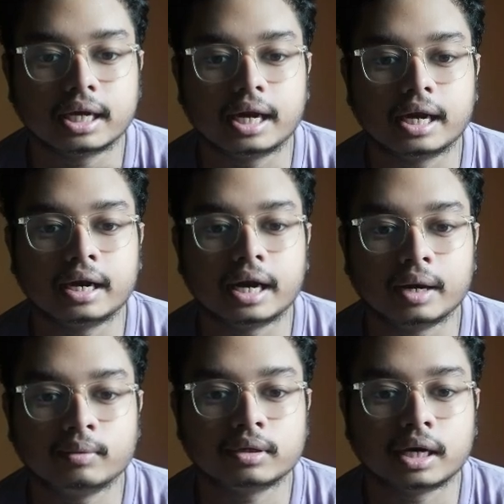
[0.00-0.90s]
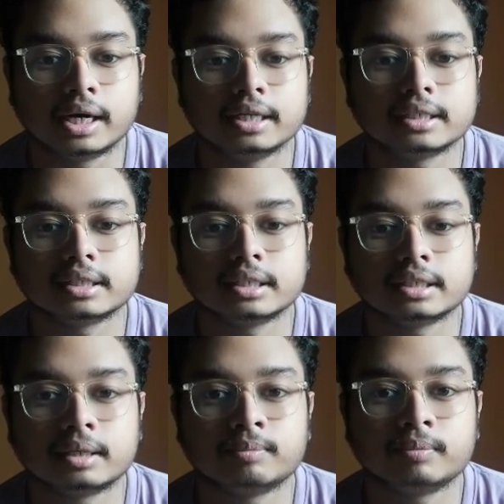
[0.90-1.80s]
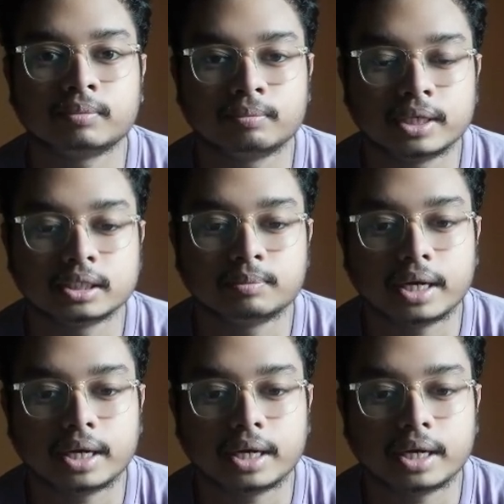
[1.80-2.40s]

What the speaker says: and I would highly suggest that please